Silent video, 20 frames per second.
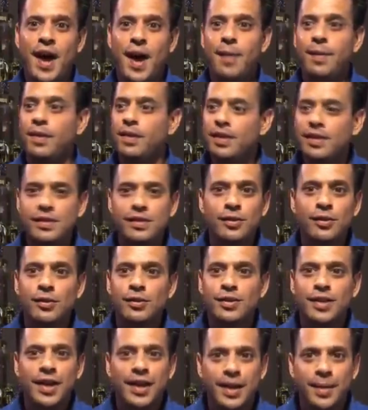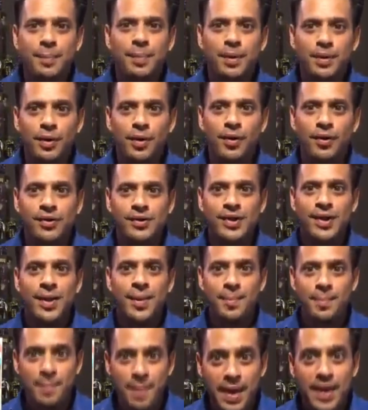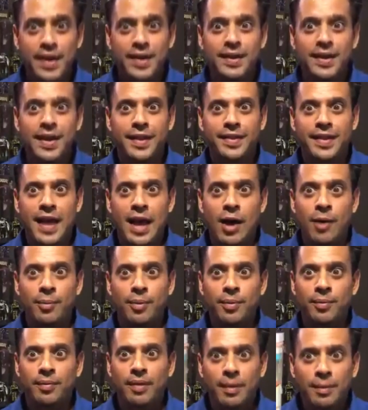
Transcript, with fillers: I mean, this looks like it belongs on a Megadeth album.